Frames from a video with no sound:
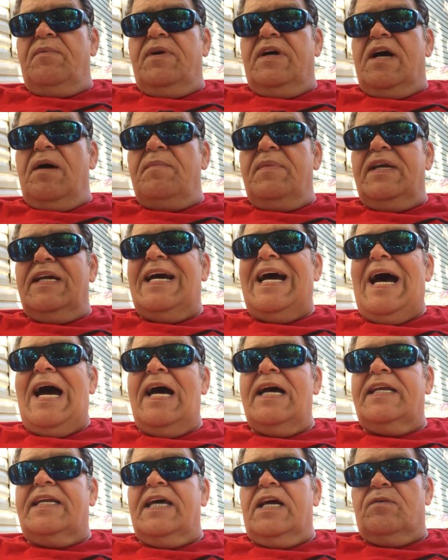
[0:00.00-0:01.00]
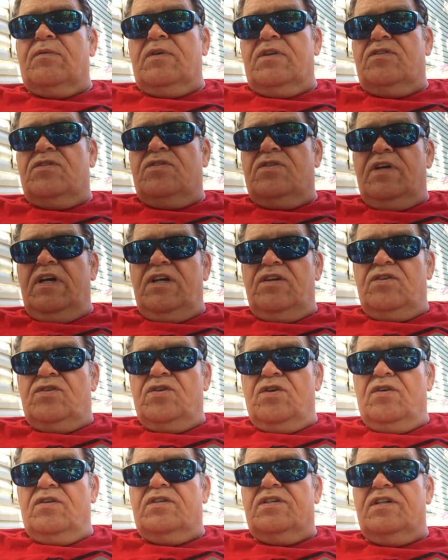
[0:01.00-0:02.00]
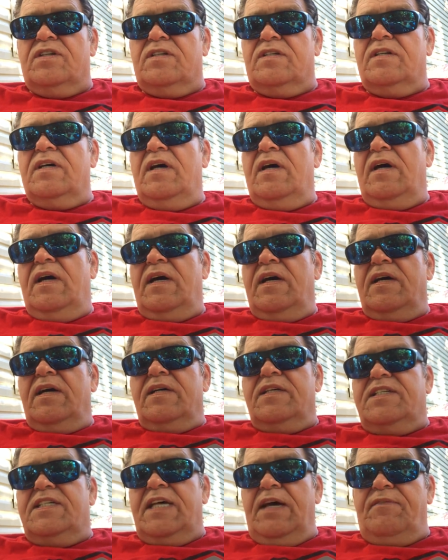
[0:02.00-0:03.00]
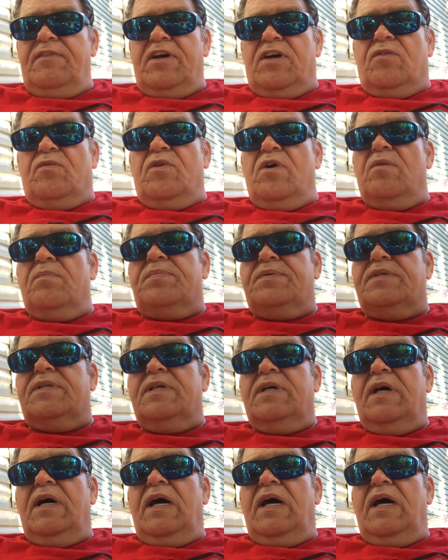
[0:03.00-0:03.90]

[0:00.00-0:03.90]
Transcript: we come in contact with in churches, civic groups,